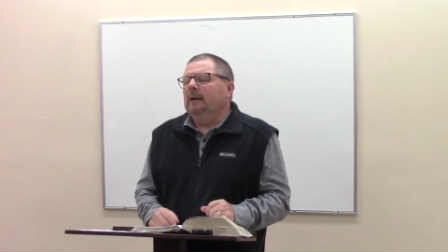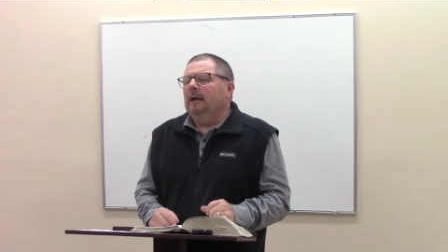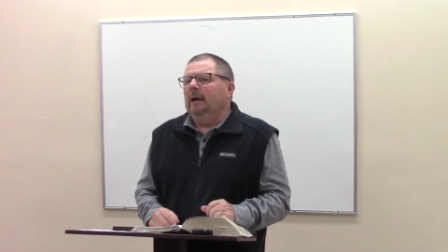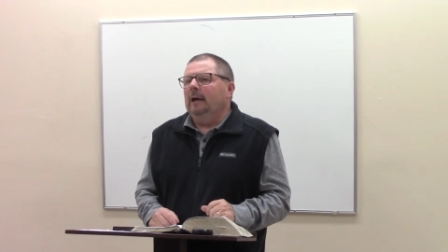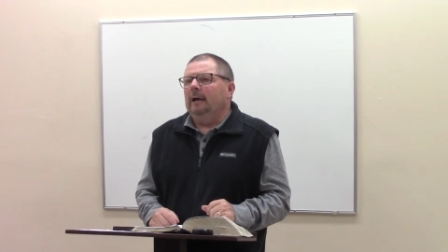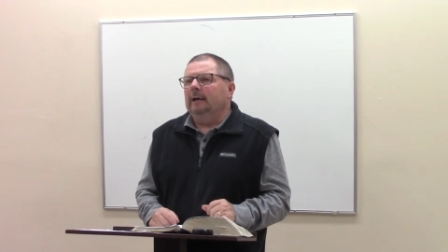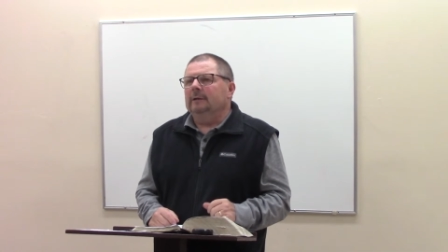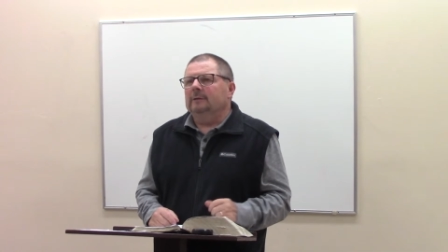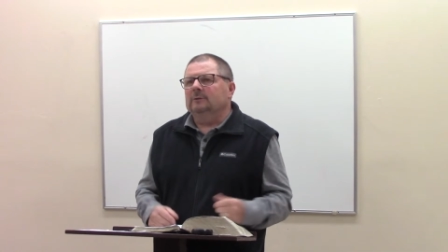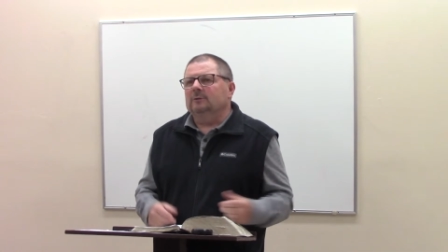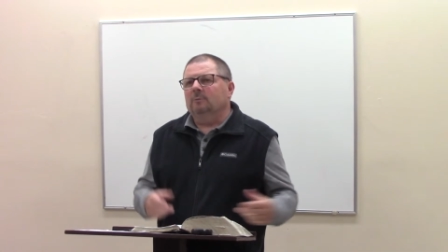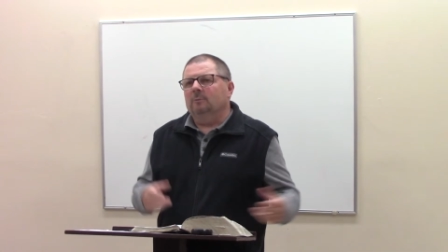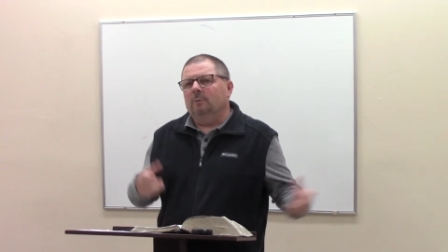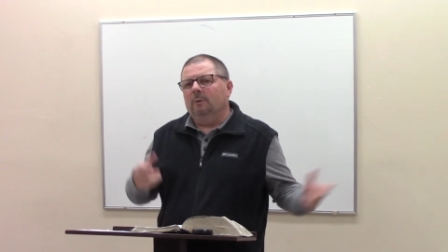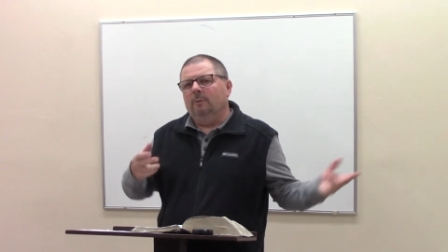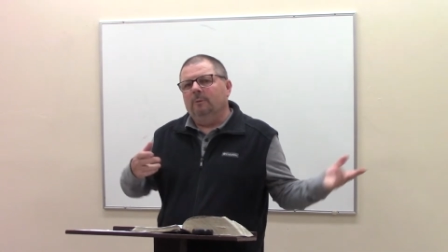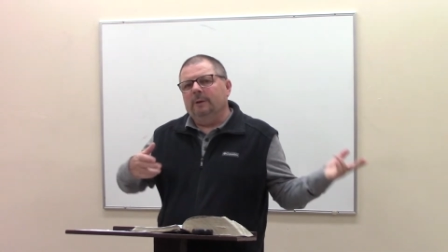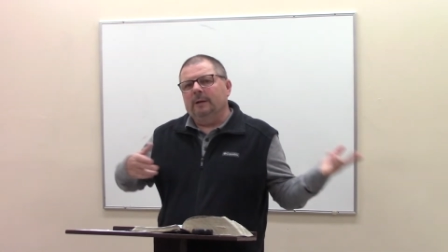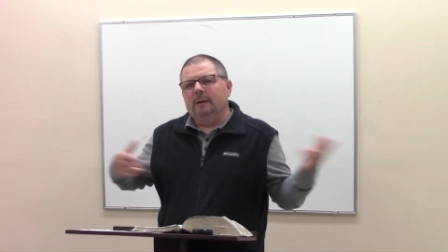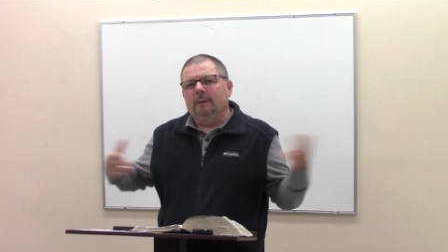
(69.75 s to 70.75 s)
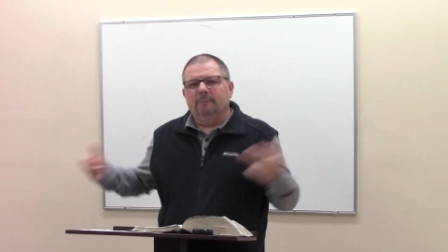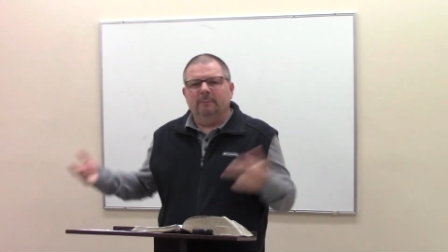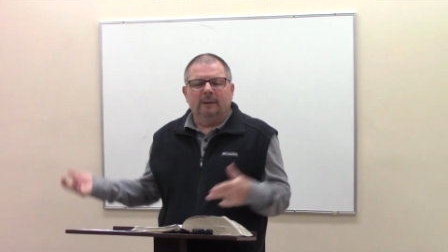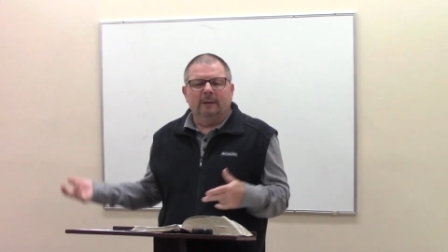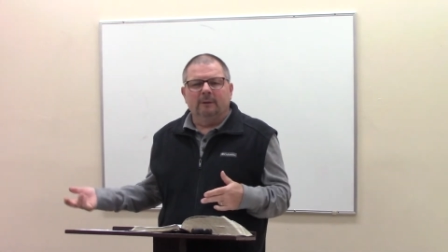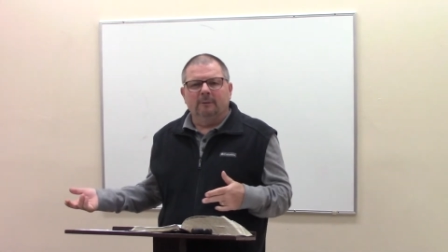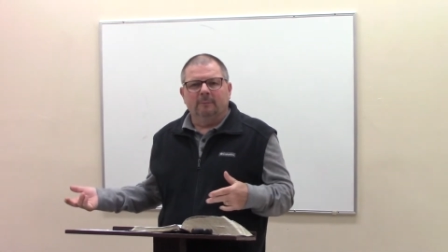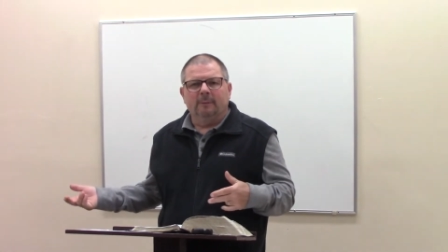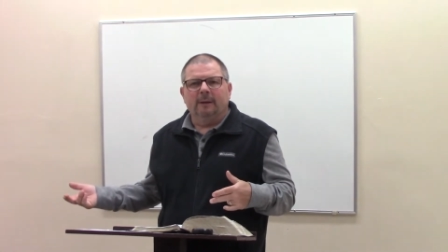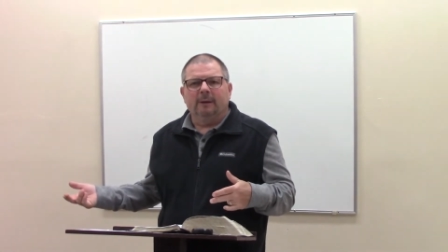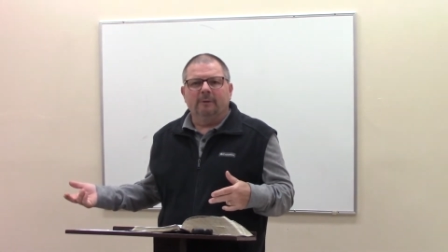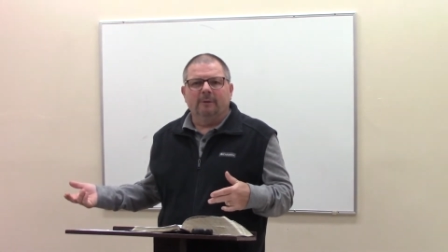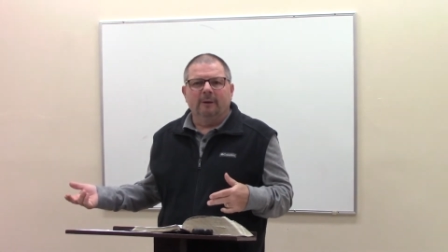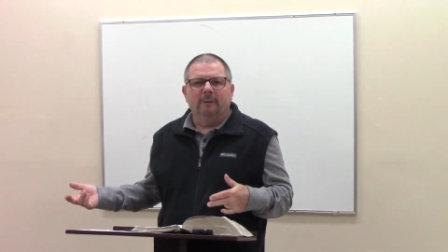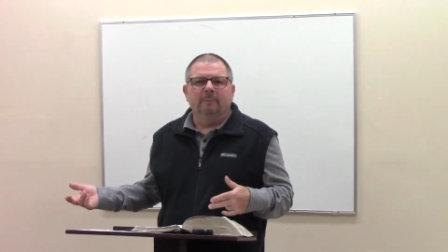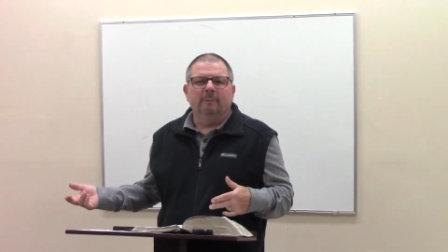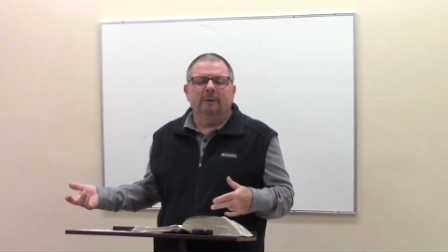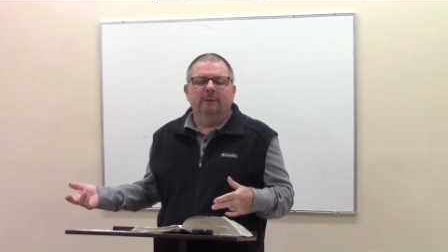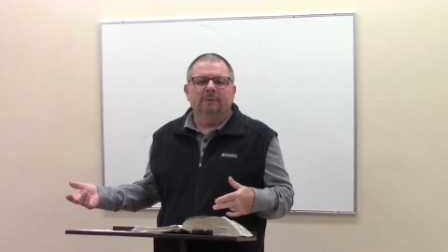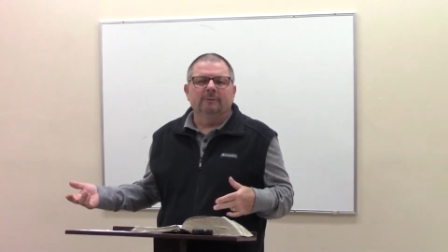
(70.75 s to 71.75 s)
And so we would come down to my
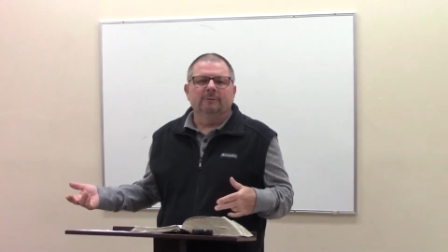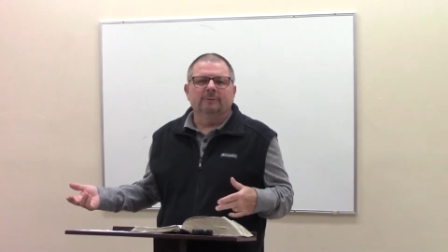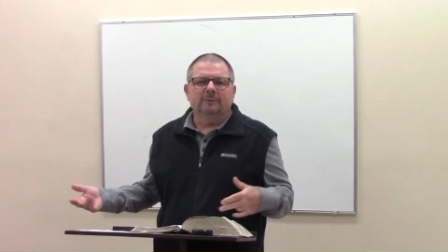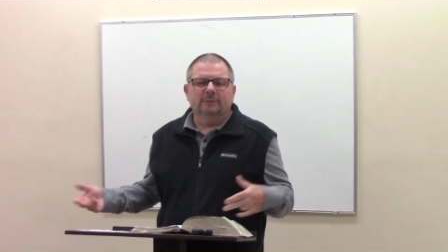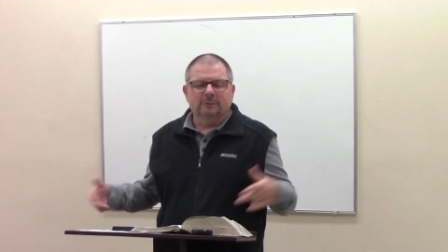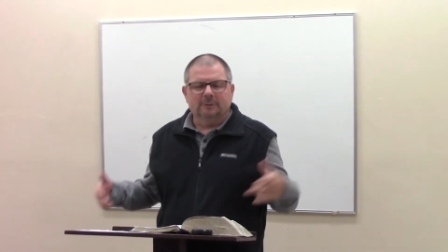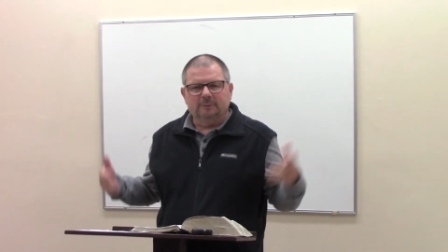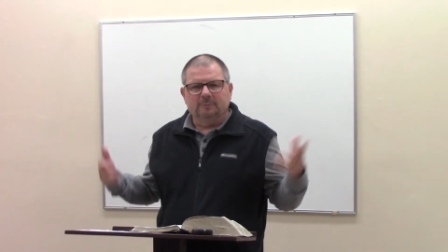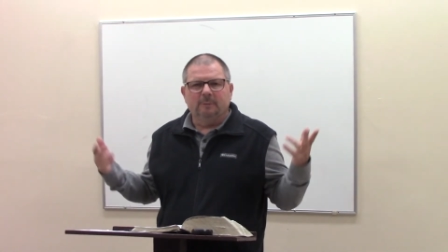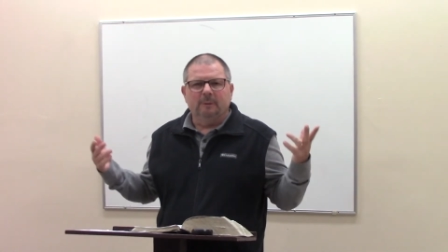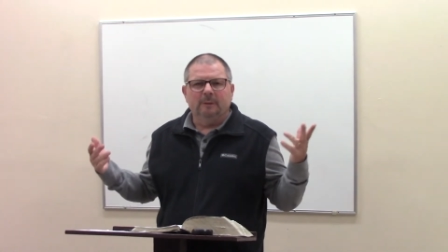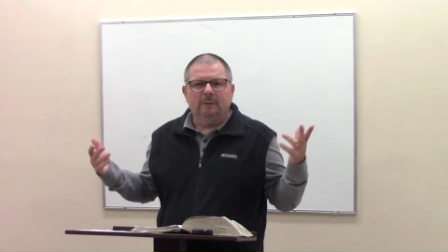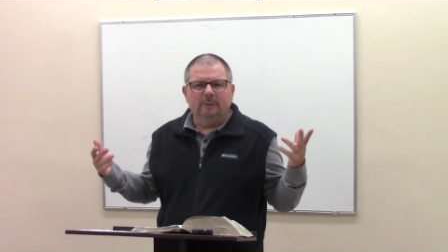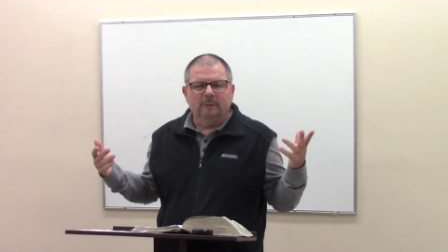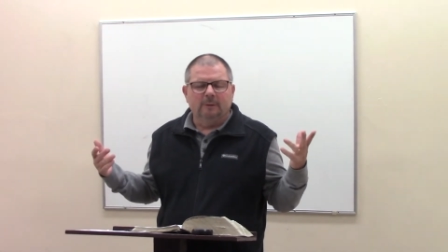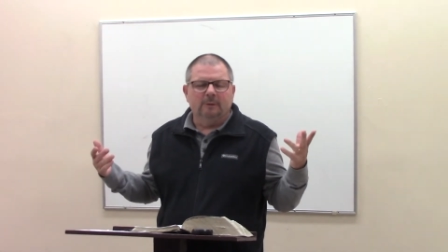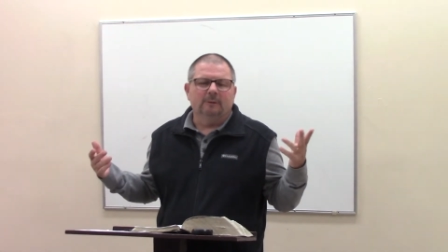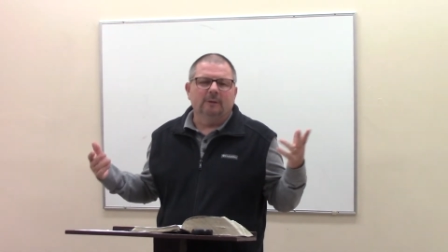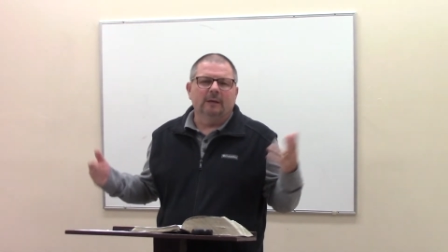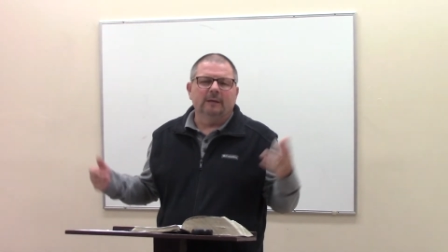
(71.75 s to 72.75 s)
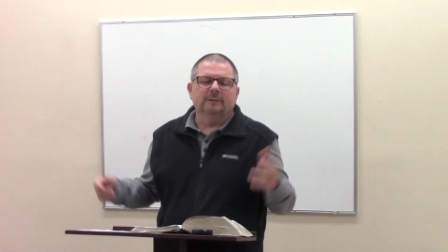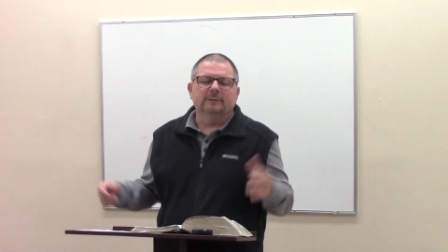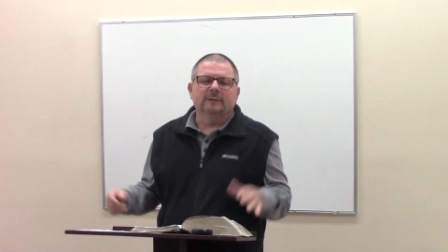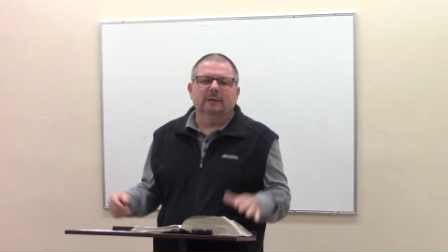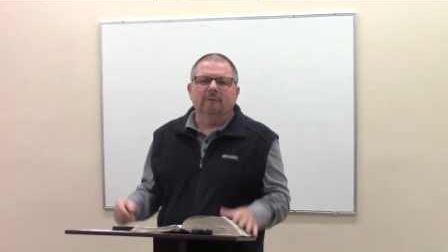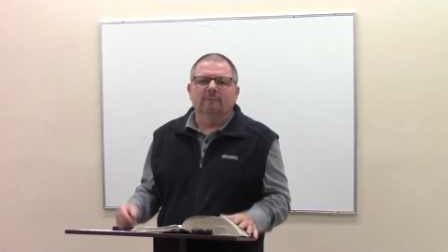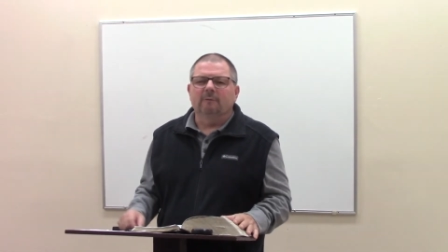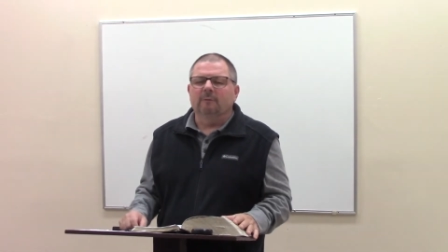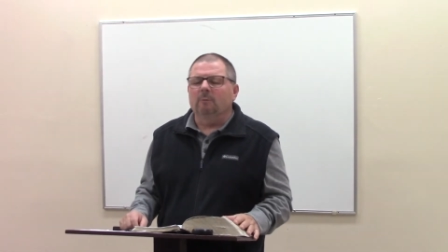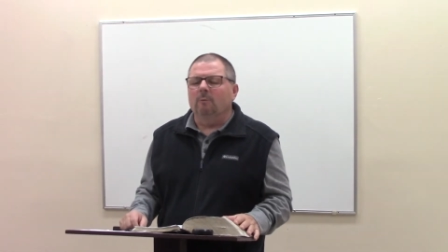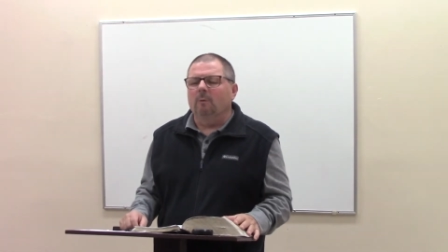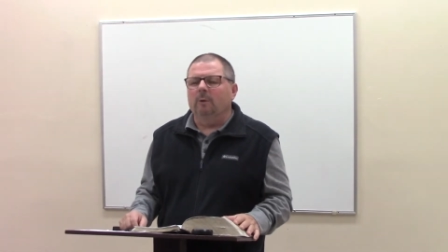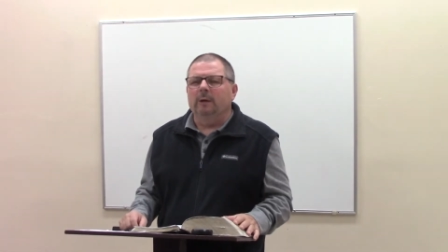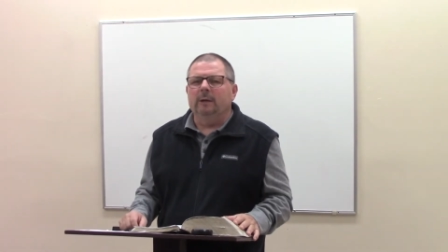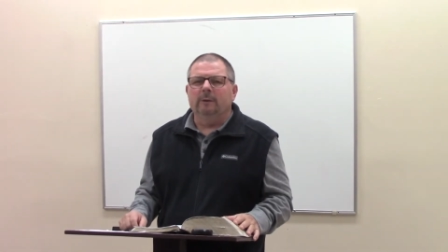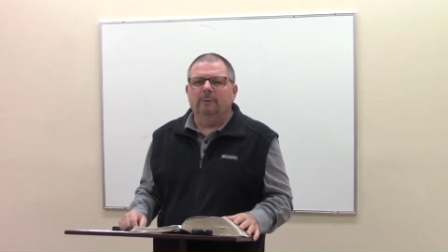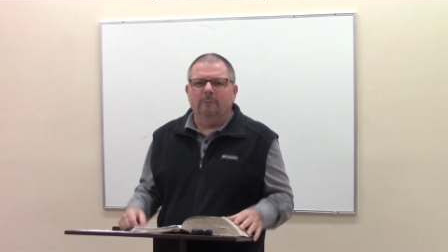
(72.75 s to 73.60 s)
grandmother's and spend the Thanksgiving week